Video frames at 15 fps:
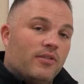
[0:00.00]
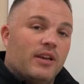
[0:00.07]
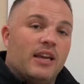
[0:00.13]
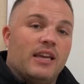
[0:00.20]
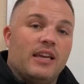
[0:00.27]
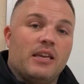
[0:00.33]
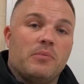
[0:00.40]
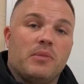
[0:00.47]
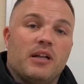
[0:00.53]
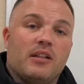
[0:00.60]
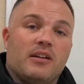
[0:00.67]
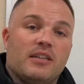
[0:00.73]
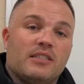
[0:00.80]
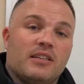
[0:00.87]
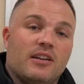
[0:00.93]
they email
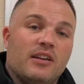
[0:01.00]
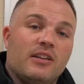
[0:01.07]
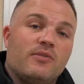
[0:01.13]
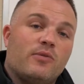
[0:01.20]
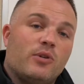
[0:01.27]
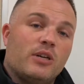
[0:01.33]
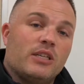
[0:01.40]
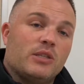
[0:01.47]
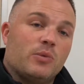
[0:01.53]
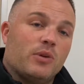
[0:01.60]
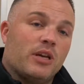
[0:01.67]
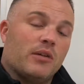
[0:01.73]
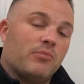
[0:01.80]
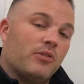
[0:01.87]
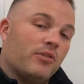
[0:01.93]
us an invoice, we
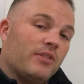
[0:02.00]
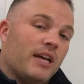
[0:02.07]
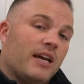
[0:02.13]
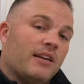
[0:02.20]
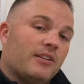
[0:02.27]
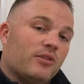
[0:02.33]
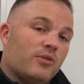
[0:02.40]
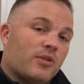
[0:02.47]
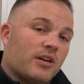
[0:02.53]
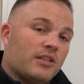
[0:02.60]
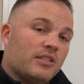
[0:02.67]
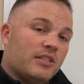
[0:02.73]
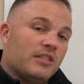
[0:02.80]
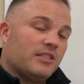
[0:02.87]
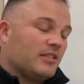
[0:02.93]
upload that into our
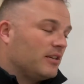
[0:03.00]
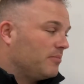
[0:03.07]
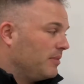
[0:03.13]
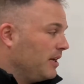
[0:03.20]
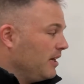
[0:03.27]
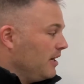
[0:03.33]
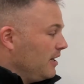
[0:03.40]
system,